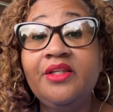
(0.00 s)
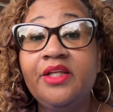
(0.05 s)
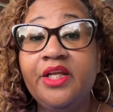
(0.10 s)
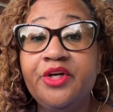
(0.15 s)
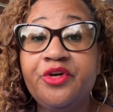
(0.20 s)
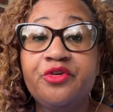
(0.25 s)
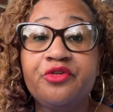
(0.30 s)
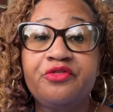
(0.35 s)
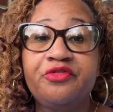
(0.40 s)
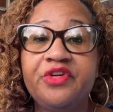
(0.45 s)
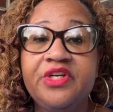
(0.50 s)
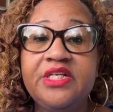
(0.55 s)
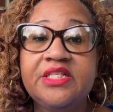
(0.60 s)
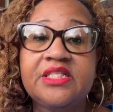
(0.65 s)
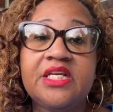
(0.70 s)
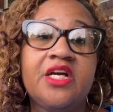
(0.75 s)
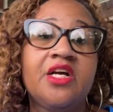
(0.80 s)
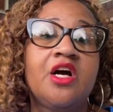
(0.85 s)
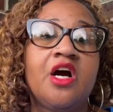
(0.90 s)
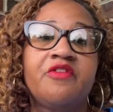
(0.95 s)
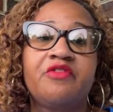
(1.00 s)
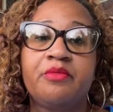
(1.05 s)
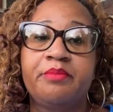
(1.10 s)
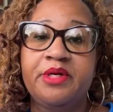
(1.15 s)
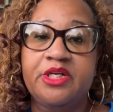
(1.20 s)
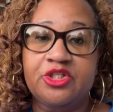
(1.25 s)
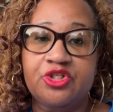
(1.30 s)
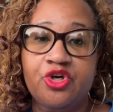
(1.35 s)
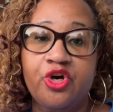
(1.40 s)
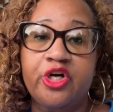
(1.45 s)
lender fees and government
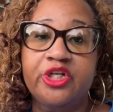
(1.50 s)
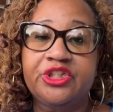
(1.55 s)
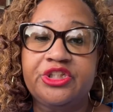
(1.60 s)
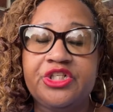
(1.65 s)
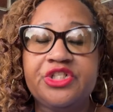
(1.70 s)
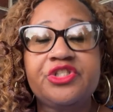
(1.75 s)
charges,